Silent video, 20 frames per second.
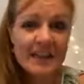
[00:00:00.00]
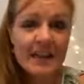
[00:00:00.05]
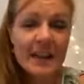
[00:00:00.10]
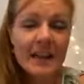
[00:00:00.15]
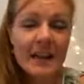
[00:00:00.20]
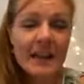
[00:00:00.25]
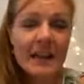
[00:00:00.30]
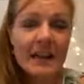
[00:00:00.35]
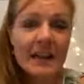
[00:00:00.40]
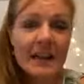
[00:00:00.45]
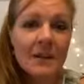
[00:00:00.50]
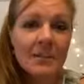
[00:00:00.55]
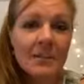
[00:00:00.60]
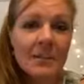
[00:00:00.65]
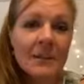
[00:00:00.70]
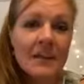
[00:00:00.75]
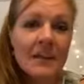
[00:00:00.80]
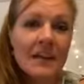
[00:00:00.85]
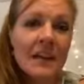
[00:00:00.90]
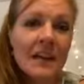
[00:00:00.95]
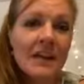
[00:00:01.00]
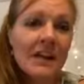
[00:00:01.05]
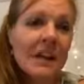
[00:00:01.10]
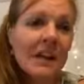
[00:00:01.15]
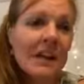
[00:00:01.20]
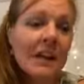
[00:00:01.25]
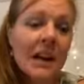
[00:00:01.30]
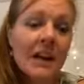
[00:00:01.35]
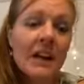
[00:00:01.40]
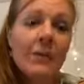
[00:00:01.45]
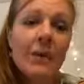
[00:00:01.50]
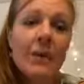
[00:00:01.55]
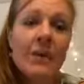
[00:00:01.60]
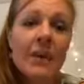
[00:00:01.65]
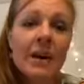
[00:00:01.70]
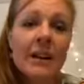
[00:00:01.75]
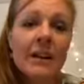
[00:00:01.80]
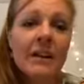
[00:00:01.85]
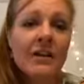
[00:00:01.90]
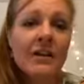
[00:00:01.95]
but they put together a
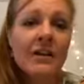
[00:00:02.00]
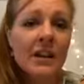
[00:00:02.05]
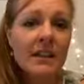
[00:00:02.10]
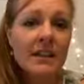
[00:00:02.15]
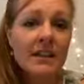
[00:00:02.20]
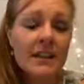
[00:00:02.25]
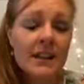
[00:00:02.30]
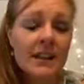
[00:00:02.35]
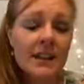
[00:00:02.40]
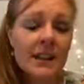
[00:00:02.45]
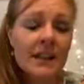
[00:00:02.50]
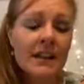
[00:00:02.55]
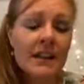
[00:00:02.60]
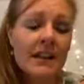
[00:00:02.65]
911 agenda.